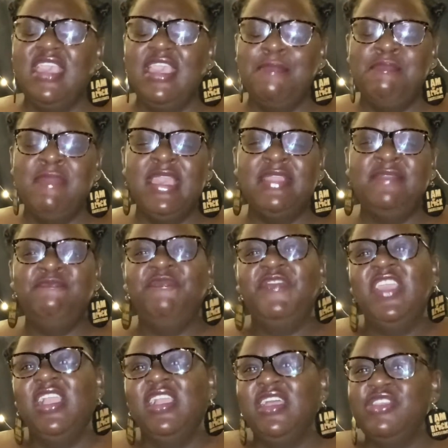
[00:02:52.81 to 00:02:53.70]
My
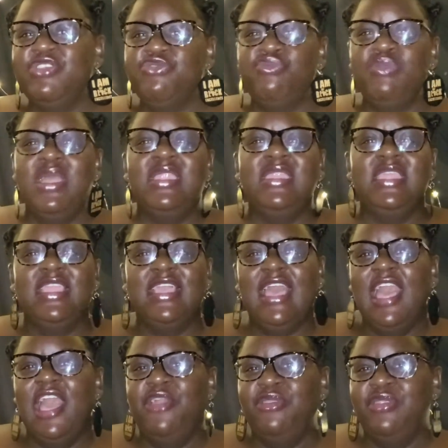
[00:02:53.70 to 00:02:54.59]
fingers running
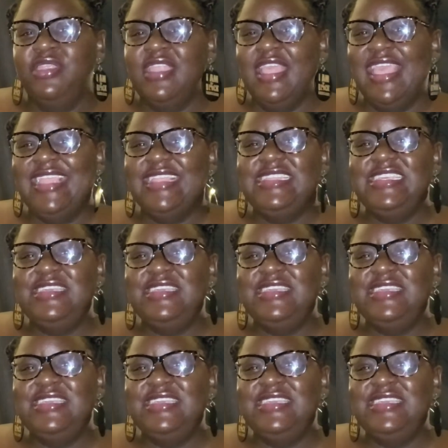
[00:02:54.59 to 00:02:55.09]
180